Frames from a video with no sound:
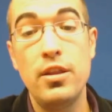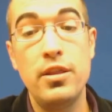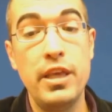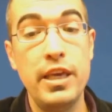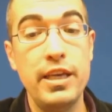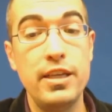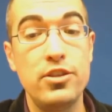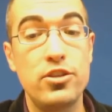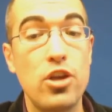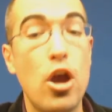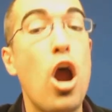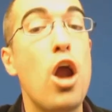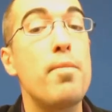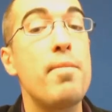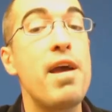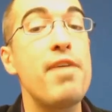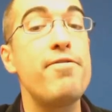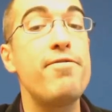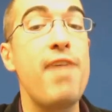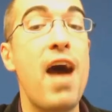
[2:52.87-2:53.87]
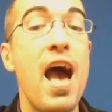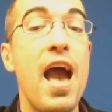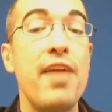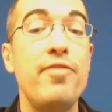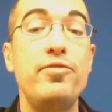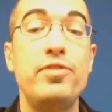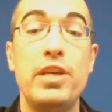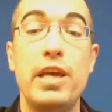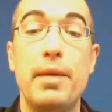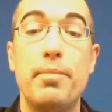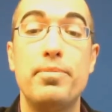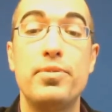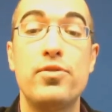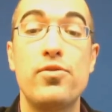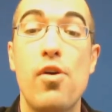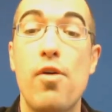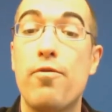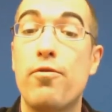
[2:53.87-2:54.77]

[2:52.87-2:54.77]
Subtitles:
These are my 5 tips